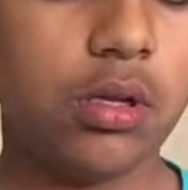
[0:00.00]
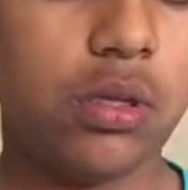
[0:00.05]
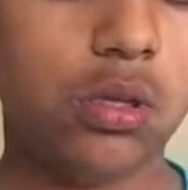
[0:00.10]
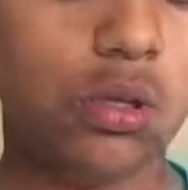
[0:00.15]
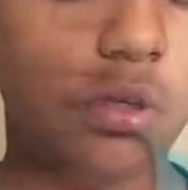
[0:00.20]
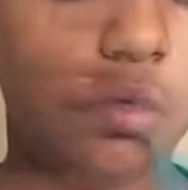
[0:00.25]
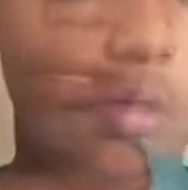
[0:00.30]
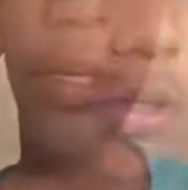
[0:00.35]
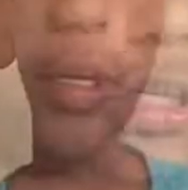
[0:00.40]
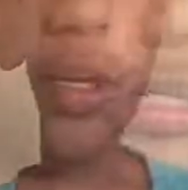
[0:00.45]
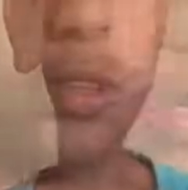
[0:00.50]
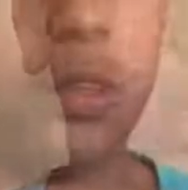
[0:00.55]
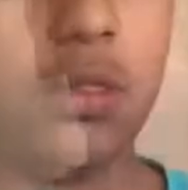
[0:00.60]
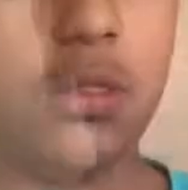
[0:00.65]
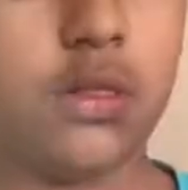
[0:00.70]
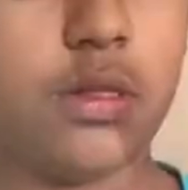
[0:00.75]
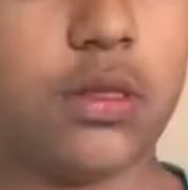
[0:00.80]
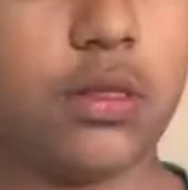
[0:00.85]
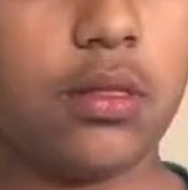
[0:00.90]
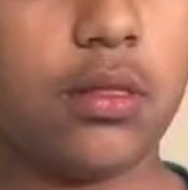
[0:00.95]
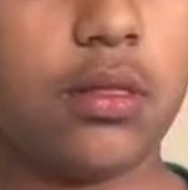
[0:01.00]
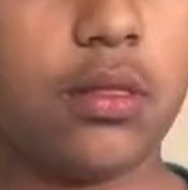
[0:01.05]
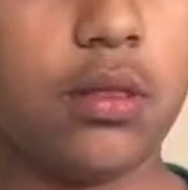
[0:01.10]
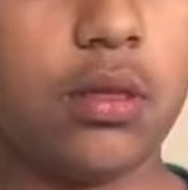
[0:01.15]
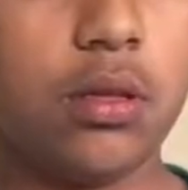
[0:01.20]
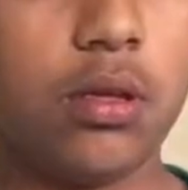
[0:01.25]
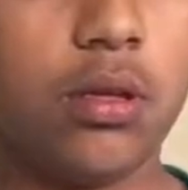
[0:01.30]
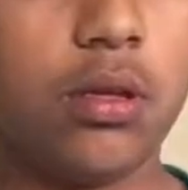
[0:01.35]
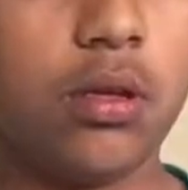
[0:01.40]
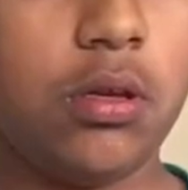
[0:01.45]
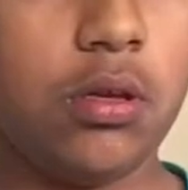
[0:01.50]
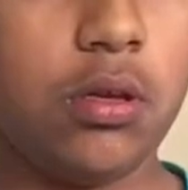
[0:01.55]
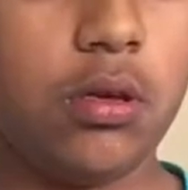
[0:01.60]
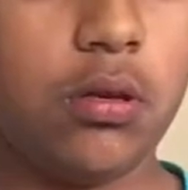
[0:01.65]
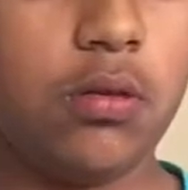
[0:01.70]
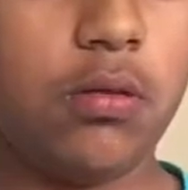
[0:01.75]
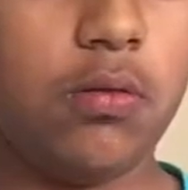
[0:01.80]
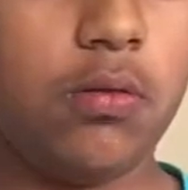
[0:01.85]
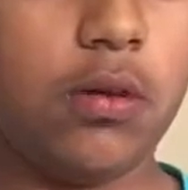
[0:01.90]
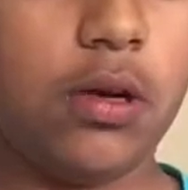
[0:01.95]
Green,
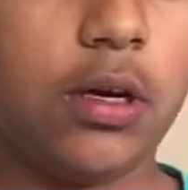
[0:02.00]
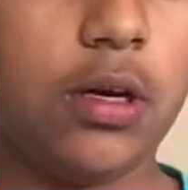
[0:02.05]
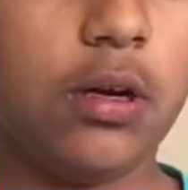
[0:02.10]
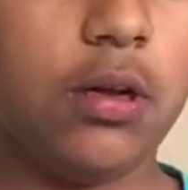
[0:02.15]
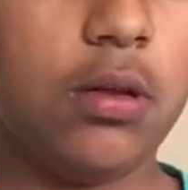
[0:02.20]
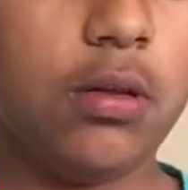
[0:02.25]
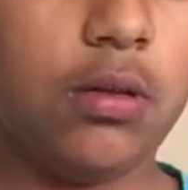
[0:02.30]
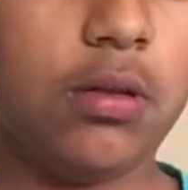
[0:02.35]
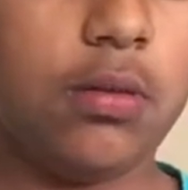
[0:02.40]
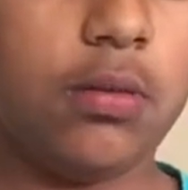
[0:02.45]
red, green, red,